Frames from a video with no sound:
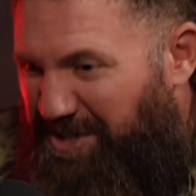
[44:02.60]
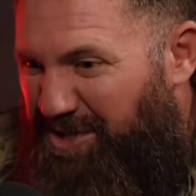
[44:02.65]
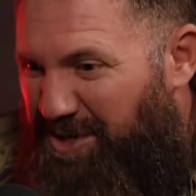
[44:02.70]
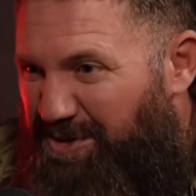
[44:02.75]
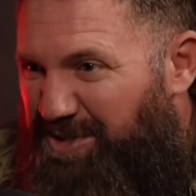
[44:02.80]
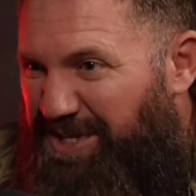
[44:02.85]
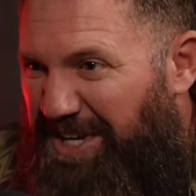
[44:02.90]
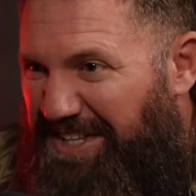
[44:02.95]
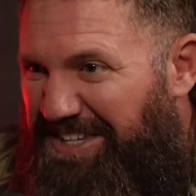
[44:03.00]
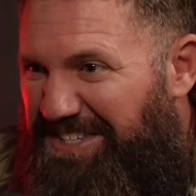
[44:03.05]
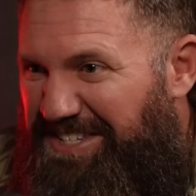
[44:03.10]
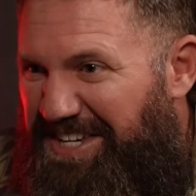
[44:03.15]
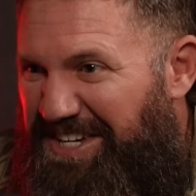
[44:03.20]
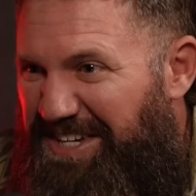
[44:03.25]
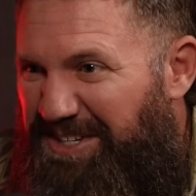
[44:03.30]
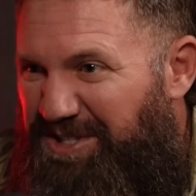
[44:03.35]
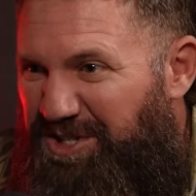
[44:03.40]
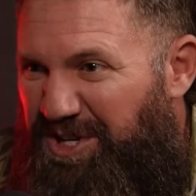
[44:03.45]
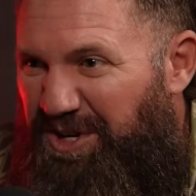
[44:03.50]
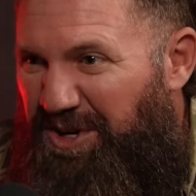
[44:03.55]
shoots on the
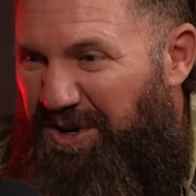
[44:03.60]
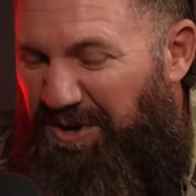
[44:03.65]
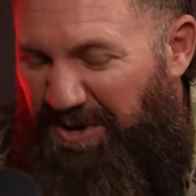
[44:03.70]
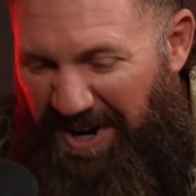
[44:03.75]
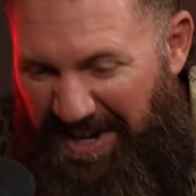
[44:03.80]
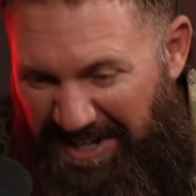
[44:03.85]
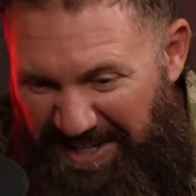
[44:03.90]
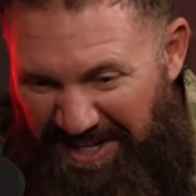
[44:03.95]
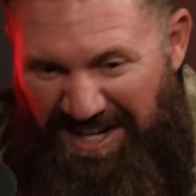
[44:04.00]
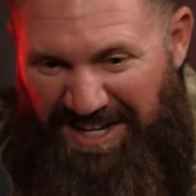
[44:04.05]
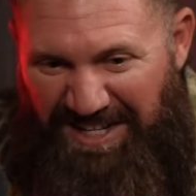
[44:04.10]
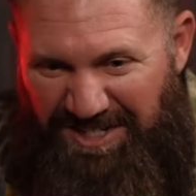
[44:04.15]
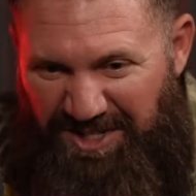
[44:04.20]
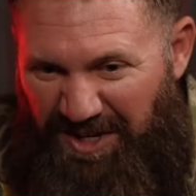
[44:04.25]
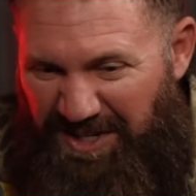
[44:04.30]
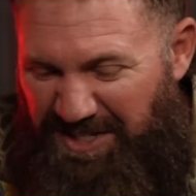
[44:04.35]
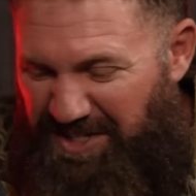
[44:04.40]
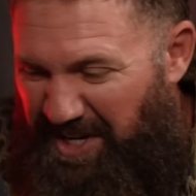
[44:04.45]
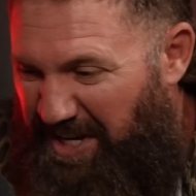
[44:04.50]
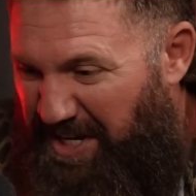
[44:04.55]
TIA 2, right? So
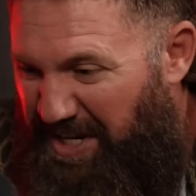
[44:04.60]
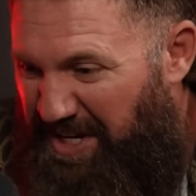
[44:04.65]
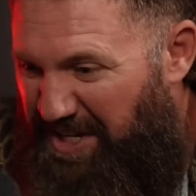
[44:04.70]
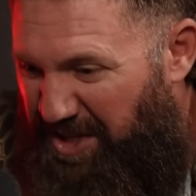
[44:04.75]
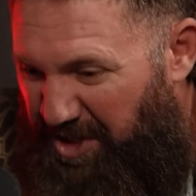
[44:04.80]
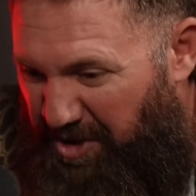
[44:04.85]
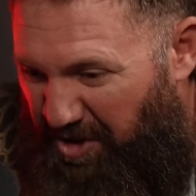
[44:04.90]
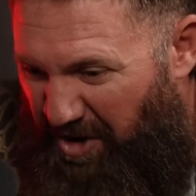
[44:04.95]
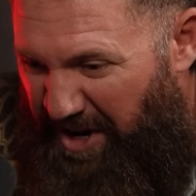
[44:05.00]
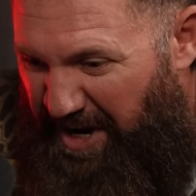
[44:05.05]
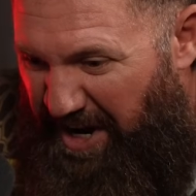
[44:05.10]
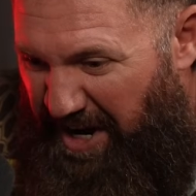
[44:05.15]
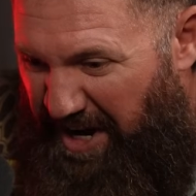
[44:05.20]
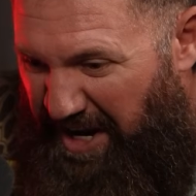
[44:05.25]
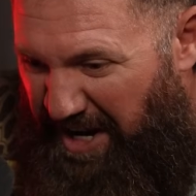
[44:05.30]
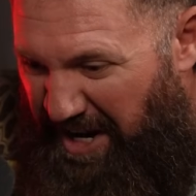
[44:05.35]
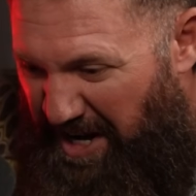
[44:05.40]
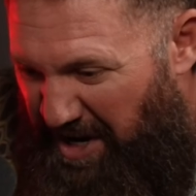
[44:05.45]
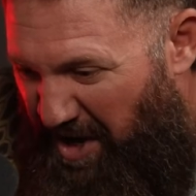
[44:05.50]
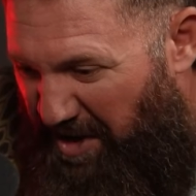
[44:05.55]
he's like
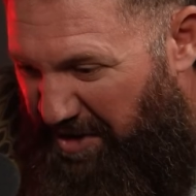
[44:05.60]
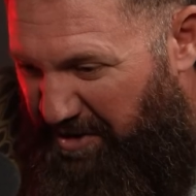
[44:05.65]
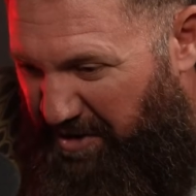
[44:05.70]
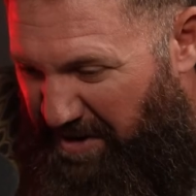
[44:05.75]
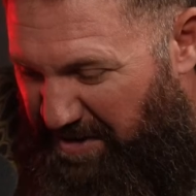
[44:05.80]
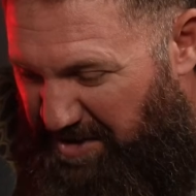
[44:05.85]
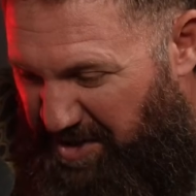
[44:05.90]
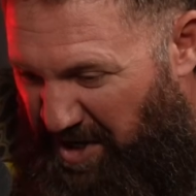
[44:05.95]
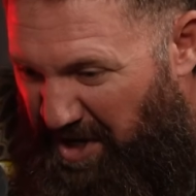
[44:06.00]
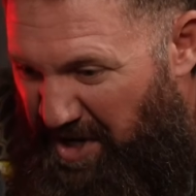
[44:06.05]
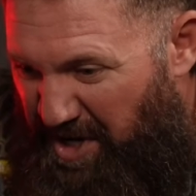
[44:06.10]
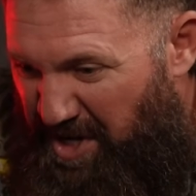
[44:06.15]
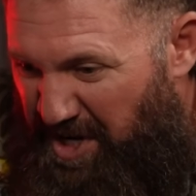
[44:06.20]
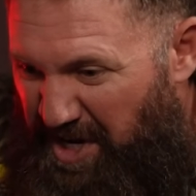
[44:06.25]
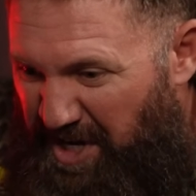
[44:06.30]
3, and all 3 was like,